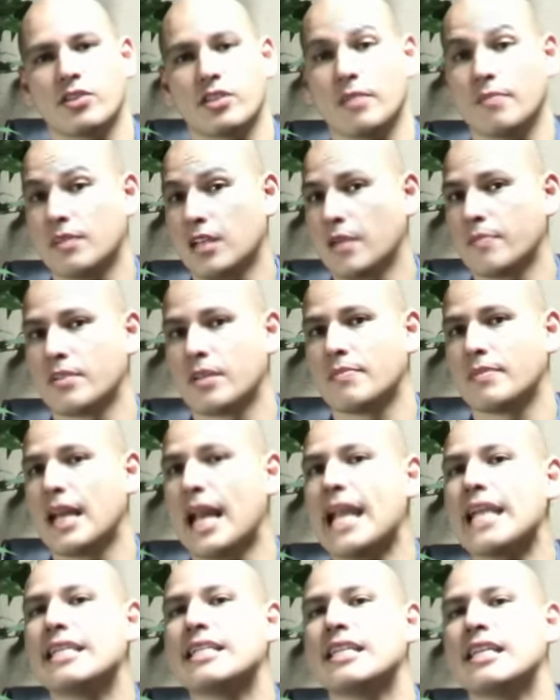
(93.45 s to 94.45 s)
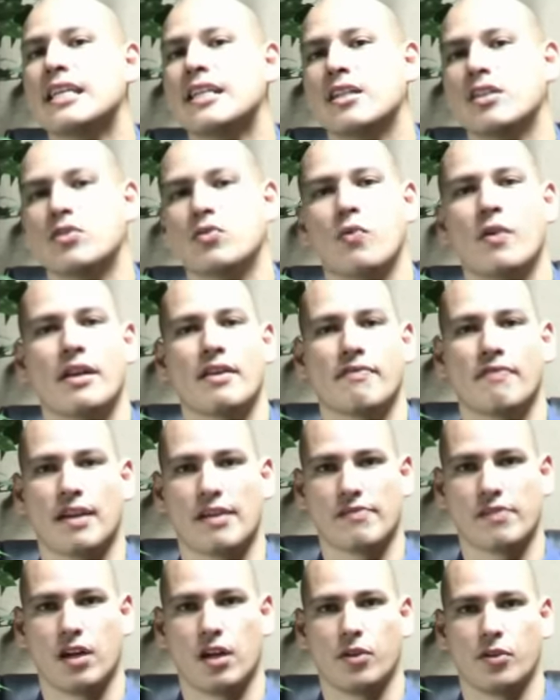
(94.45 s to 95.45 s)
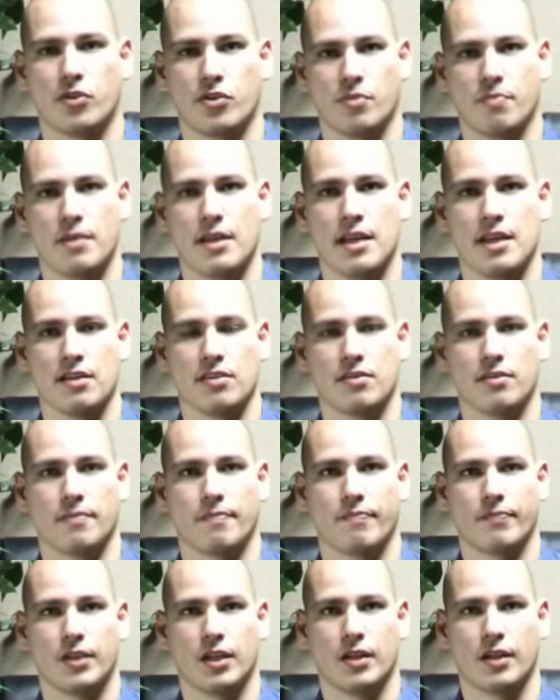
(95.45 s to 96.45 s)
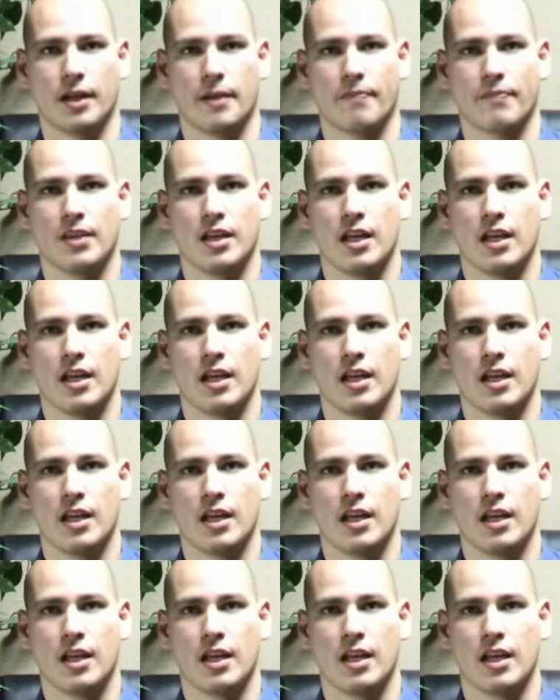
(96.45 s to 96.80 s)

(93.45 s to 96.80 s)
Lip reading: sometimes up to $18 and $25 a piece. All right.